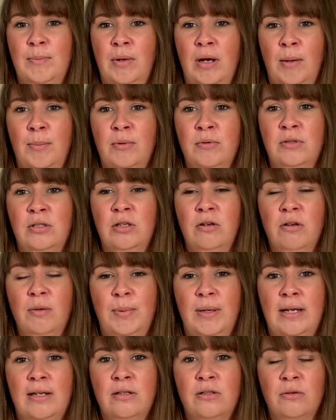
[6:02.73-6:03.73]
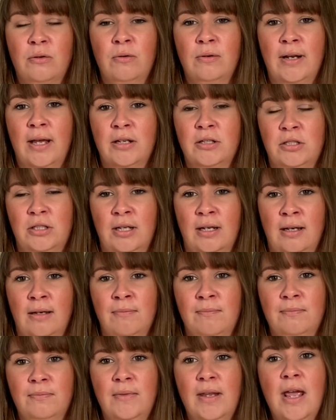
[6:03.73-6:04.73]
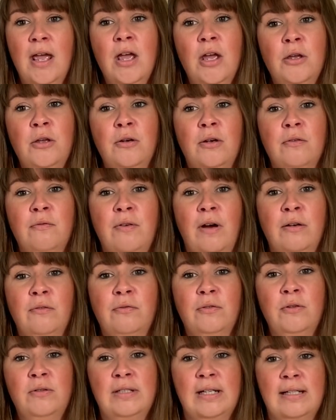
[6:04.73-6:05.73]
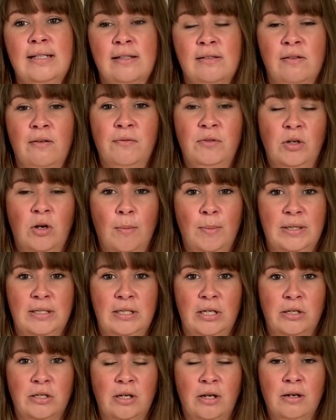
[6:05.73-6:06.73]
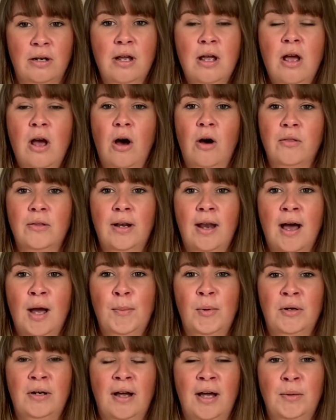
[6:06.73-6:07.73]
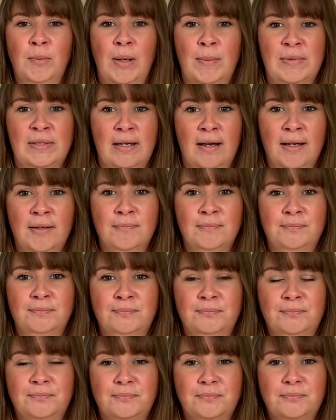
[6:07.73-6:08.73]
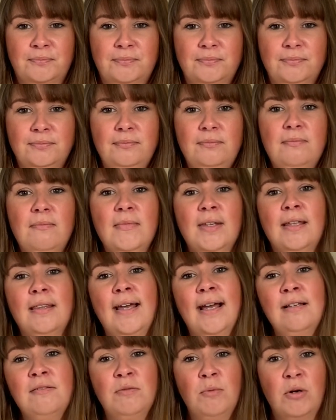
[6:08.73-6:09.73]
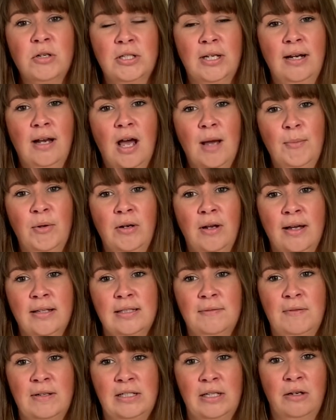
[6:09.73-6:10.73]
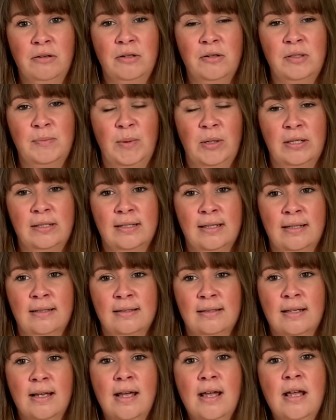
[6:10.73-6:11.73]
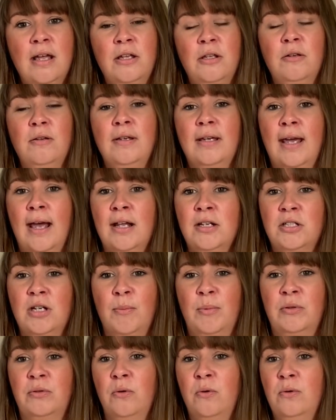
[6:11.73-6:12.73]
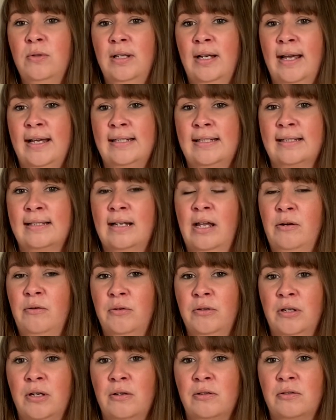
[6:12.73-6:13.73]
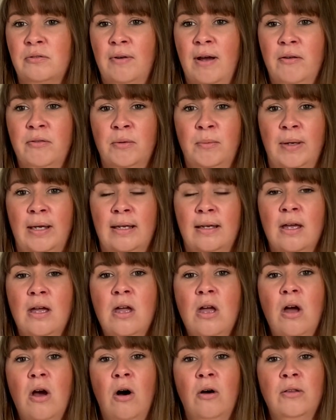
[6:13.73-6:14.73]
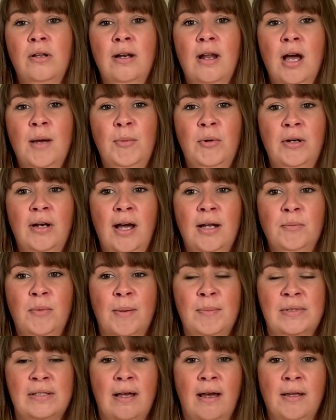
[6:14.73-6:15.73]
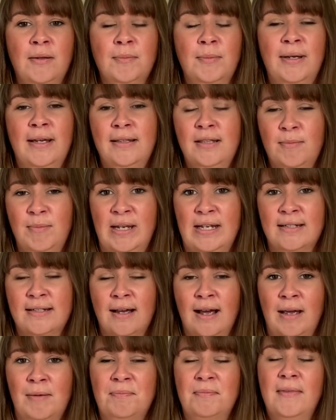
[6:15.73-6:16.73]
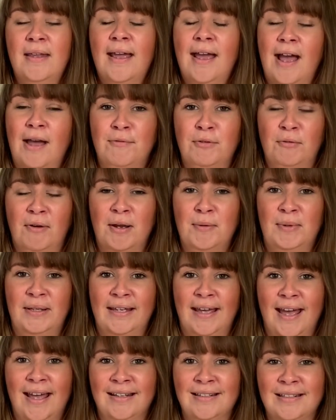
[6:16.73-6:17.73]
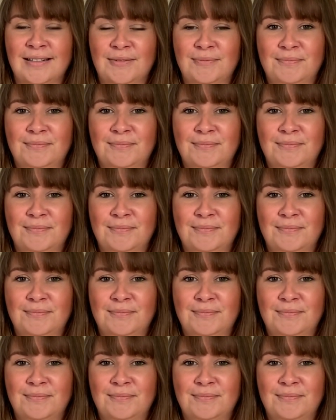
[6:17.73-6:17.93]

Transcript: Purple's European tour next year. You can find full details of the competition on the LymeOnline website. Thanks for watching LymeOnline's video news bulletins. You can catch up with all the latest local news throughout the week on the LymeOnline website, but in the meantime, have a great weekend.